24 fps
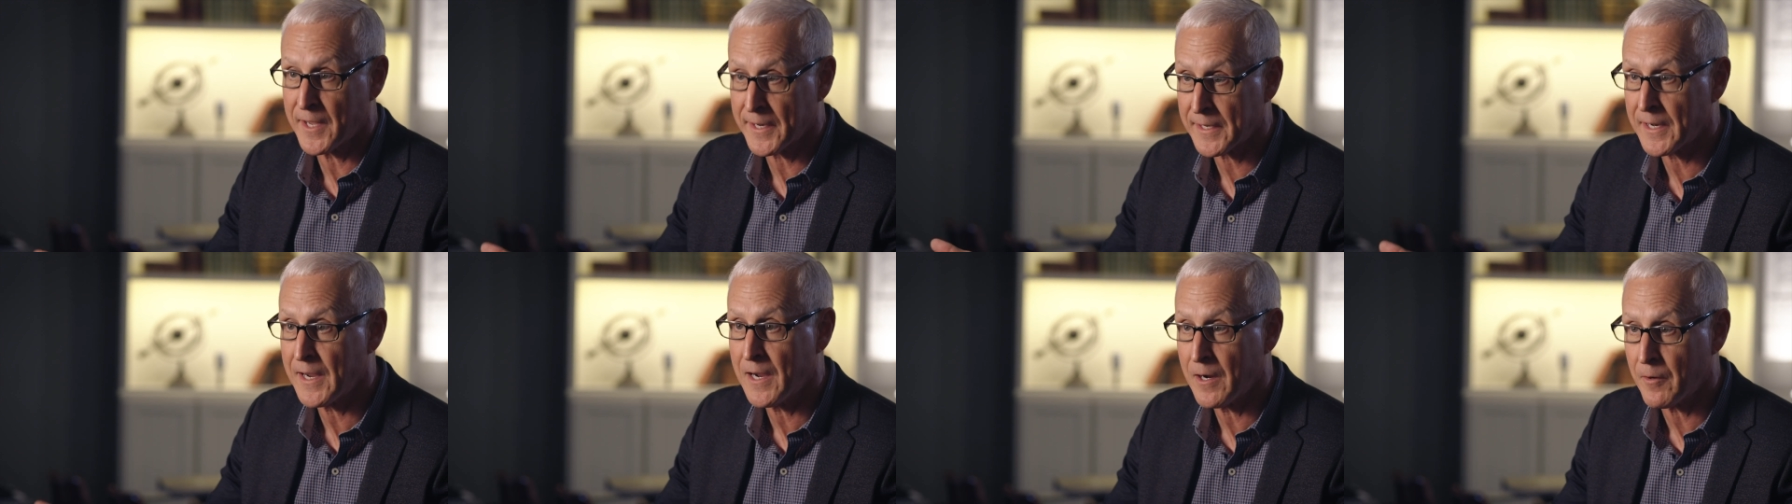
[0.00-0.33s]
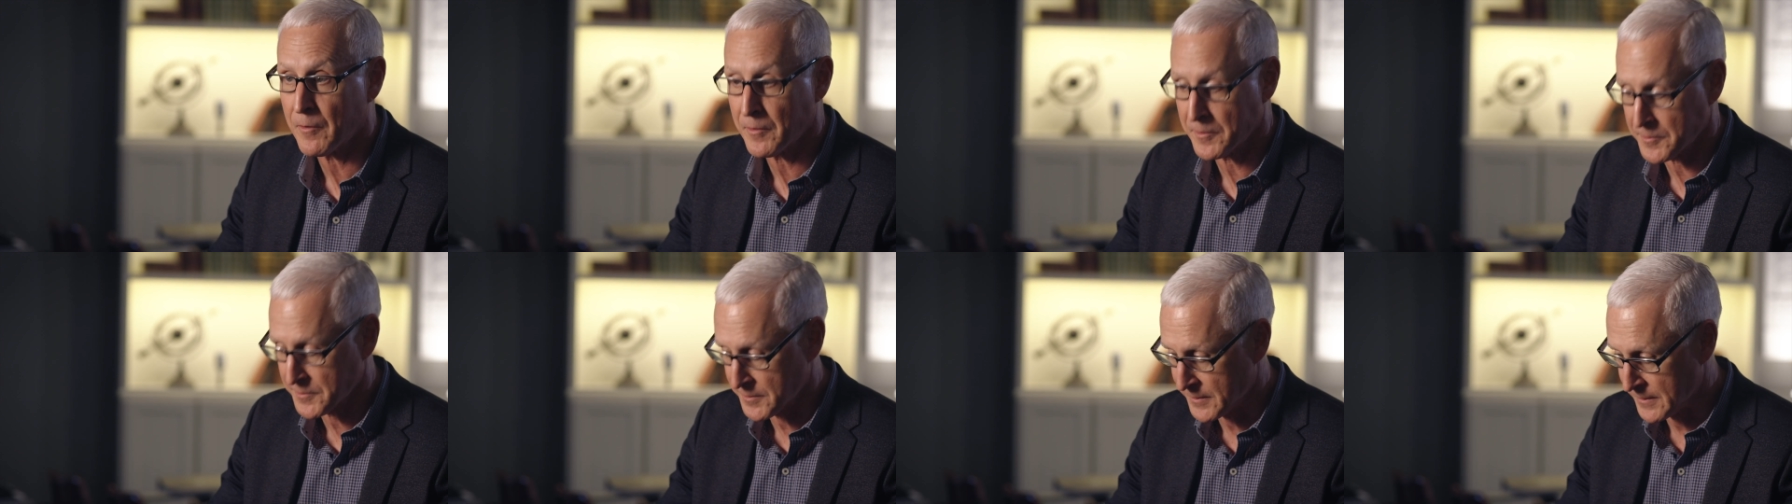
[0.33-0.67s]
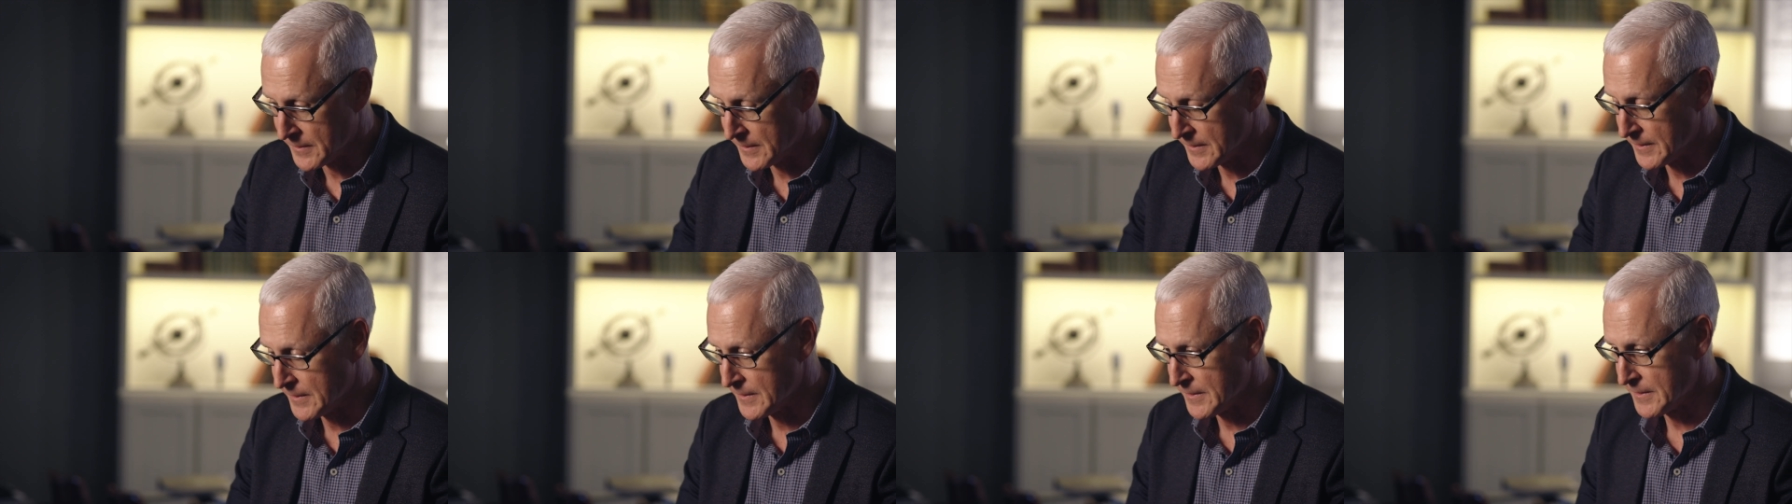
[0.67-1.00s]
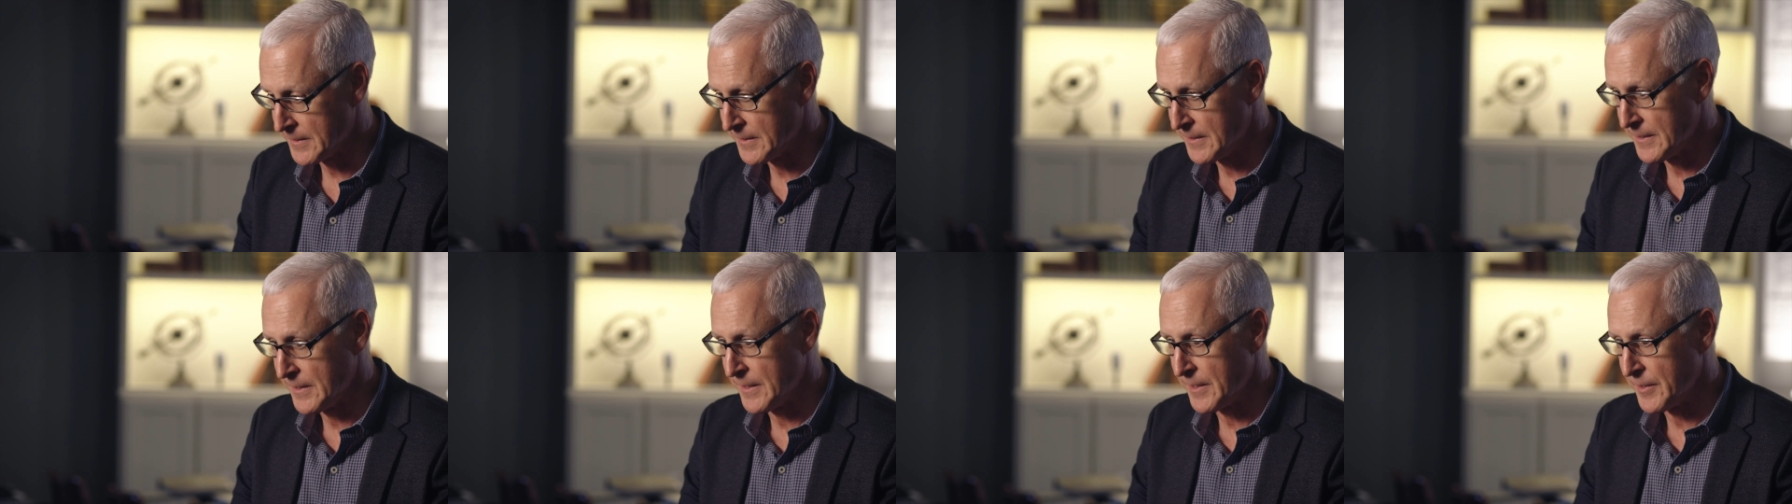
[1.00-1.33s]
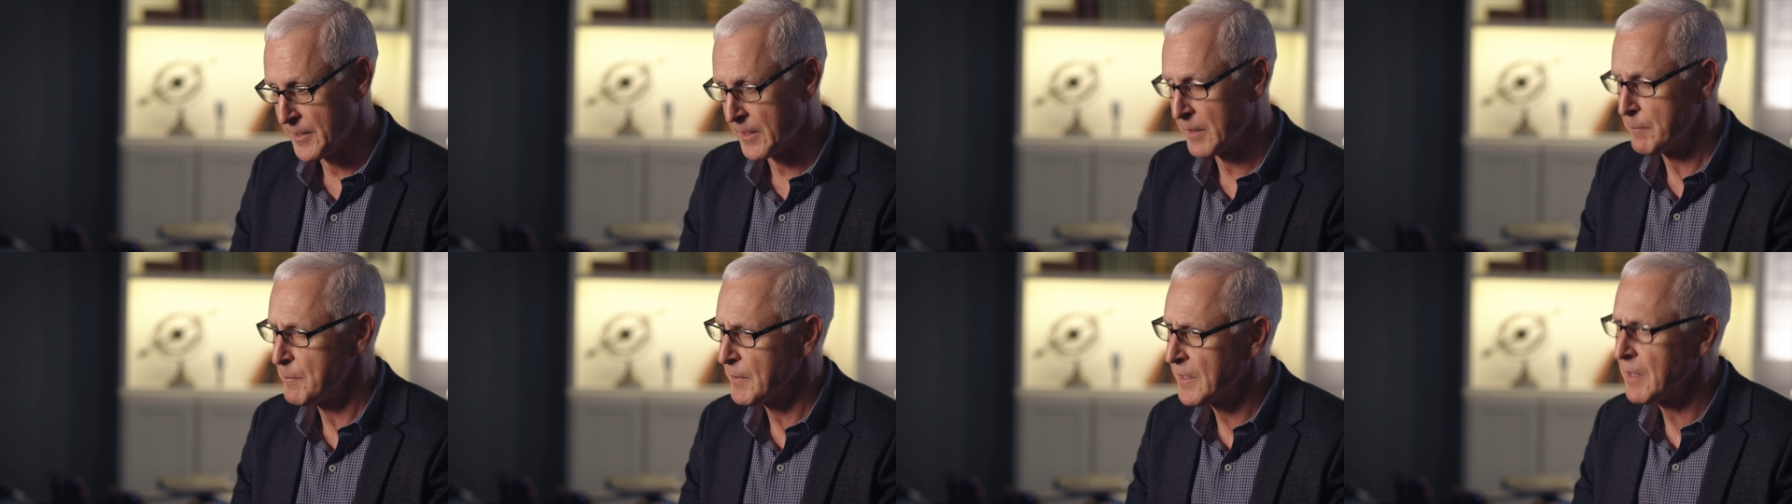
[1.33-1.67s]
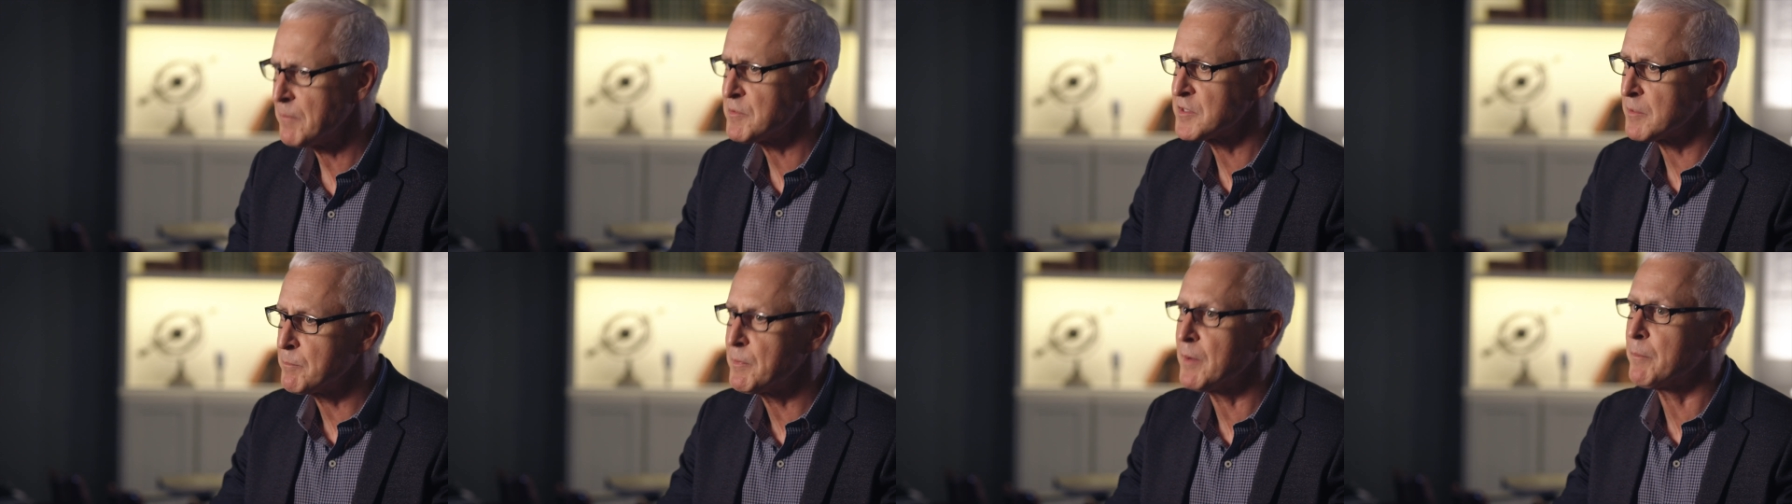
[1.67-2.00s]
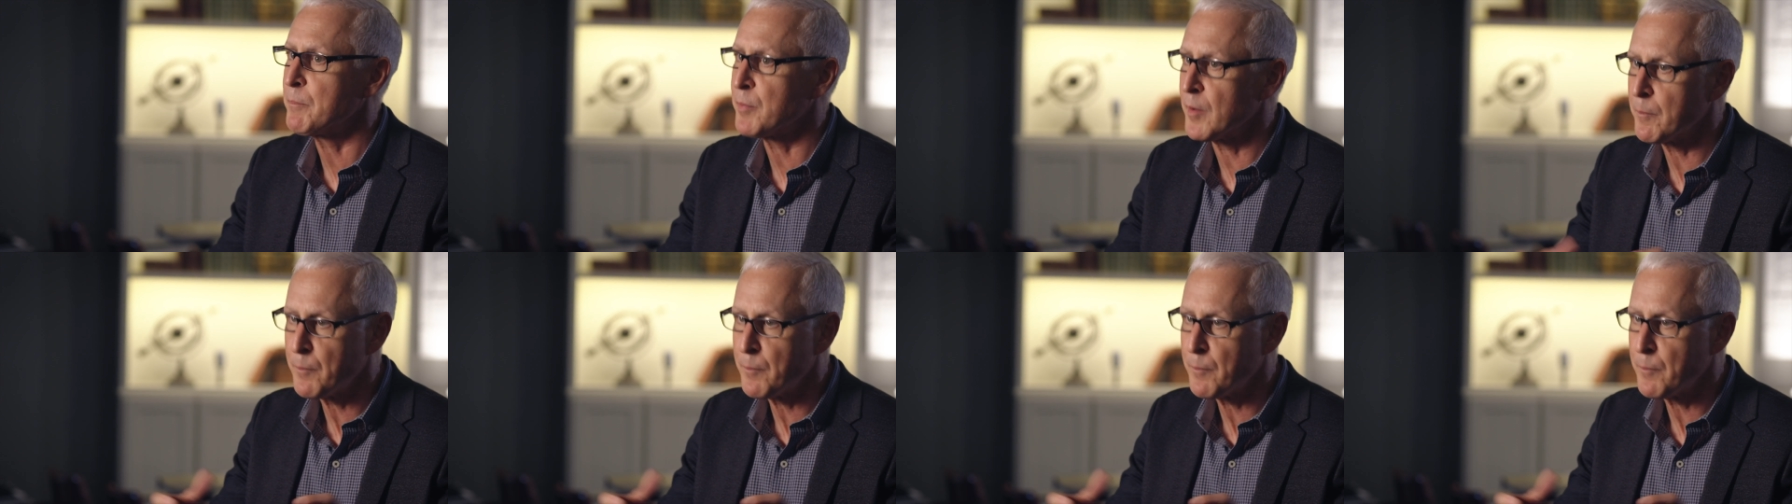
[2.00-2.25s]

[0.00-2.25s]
like ours. It becomes a bit